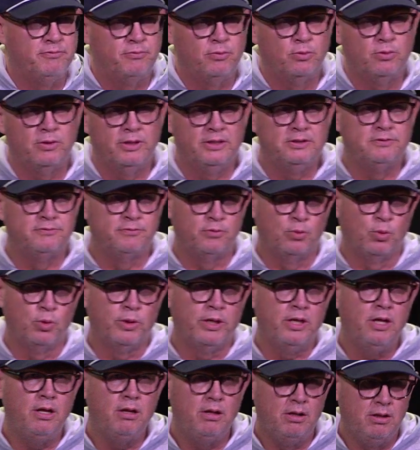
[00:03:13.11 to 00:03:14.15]
before age
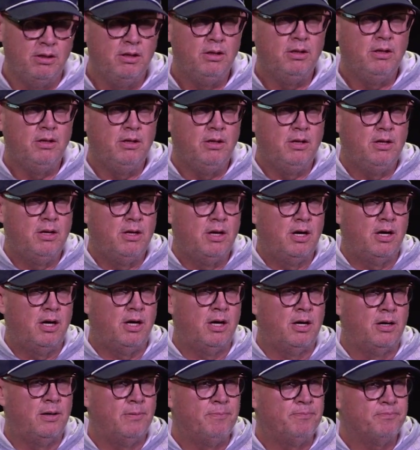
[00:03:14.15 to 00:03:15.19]
40.
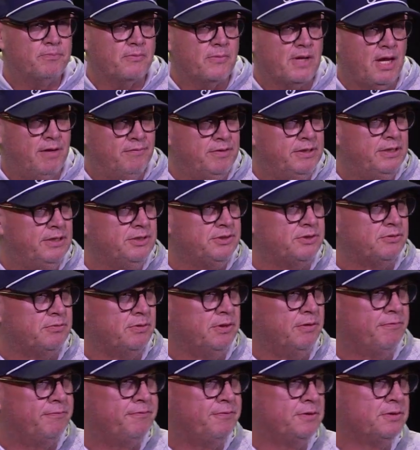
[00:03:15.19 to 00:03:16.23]
I have a
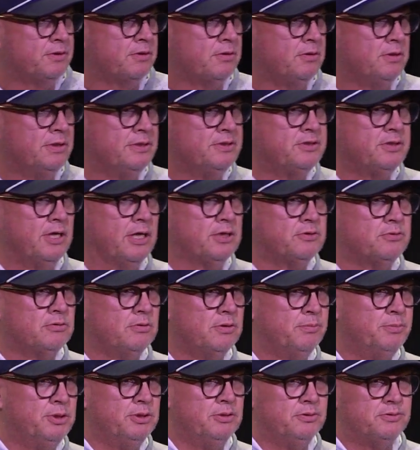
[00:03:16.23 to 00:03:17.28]
history of physical and
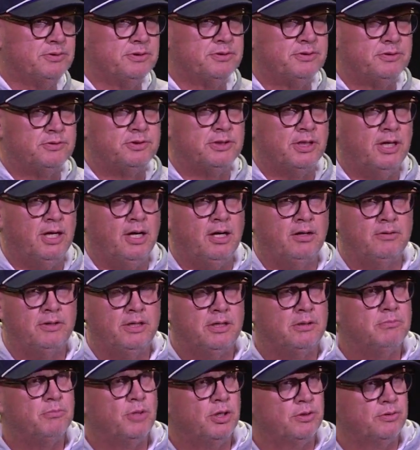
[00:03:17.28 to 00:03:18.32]
sexual abuse as a child. I
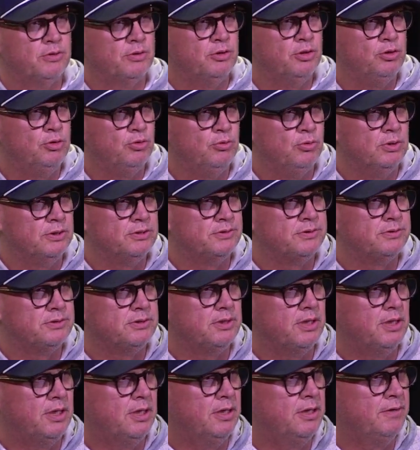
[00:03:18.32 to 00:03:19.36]
had a mother who
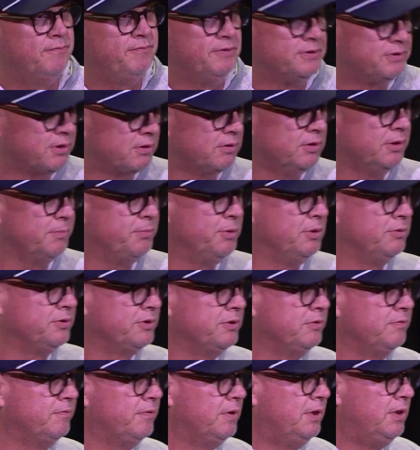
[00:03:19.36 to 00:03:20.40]
was physically
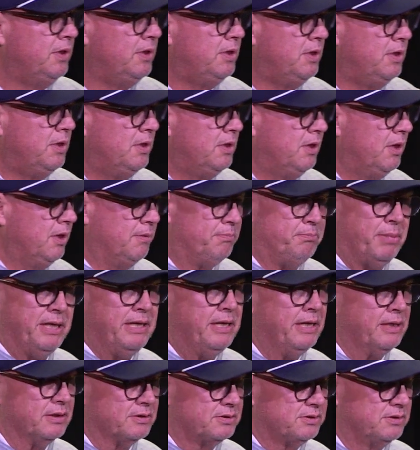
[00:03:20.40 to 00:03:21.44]
abusive,
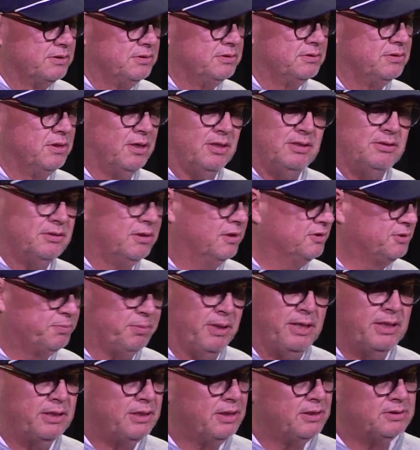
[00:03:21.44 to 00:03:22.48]
beatings, not
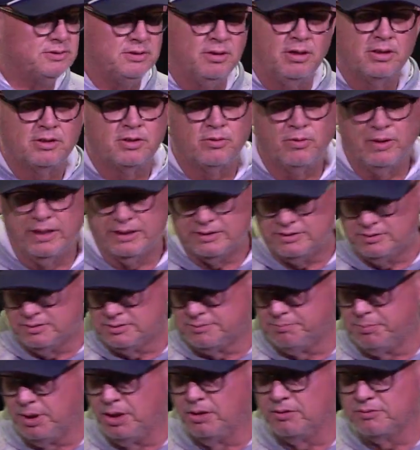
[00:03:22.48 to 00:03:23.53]
spankings, not
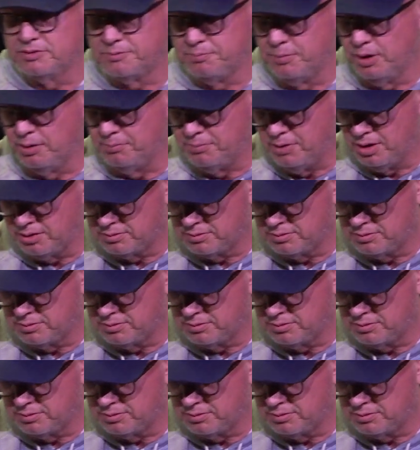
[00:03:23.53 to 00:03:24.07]
corrections, belts, belt